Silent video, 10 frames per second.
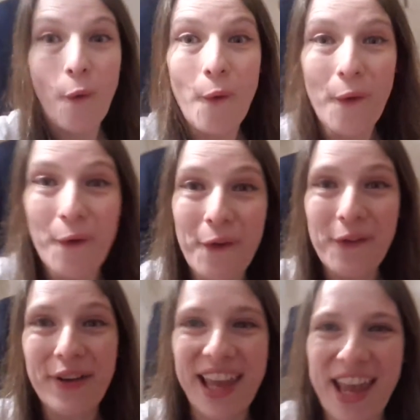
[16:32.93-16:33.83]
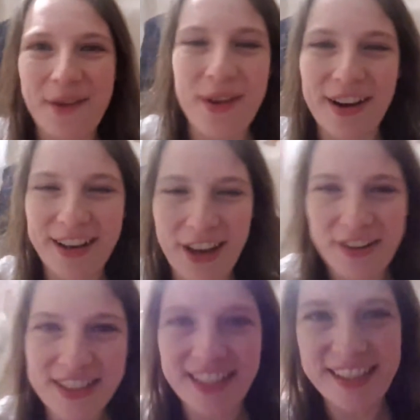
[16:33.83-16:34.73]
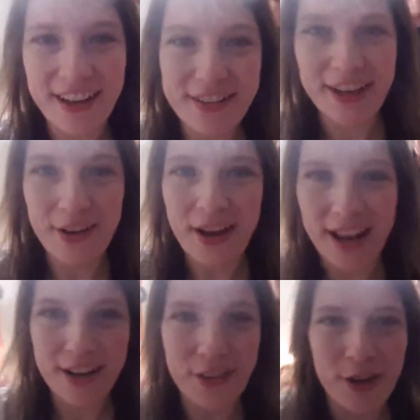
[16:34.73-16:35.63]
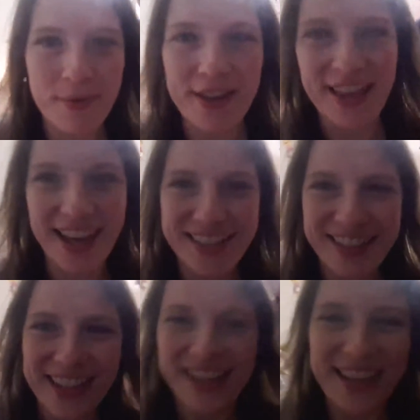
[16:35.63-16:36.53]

Okay, we are counting down now. Hadn't thought about that.